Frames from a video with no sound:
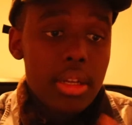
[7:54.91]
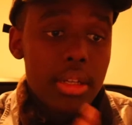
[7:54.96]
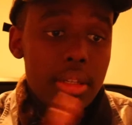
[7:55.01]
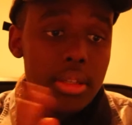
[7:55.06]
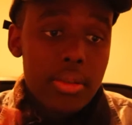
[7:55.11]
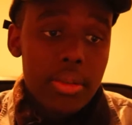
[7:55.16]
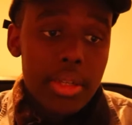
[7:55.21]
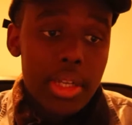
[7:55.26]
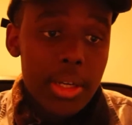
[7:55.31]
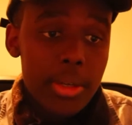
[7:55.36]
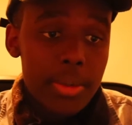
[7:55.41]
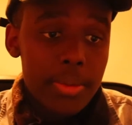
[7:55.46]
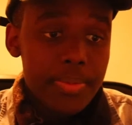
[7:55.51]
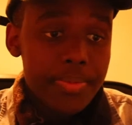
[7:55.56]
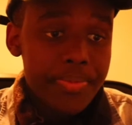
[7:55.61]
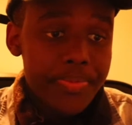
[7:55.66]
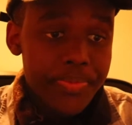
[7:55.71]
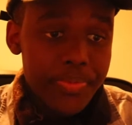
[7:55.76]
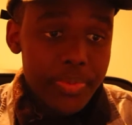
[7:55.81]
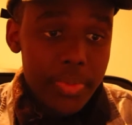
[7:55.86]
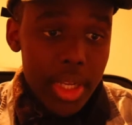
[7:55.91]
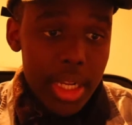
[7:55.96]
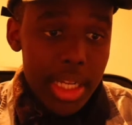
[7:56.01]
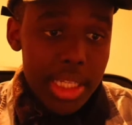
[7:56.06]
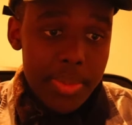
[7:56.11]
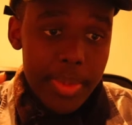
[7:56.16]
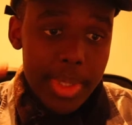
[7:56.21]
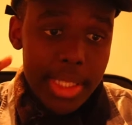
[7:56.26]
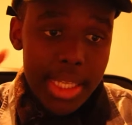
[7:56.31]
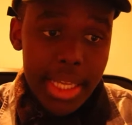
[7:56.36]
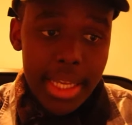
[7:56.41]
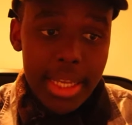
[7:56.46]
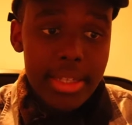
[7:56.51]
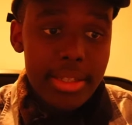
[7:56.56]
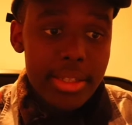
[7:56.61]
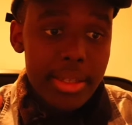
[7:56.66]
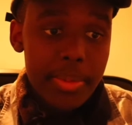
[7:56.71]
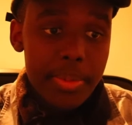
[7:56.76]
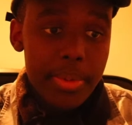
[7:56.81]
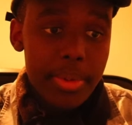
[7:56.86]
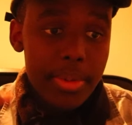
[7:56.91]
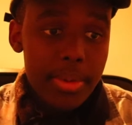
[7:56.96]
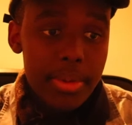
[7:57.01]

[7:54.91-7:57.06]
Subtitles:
So now, that's my second tip.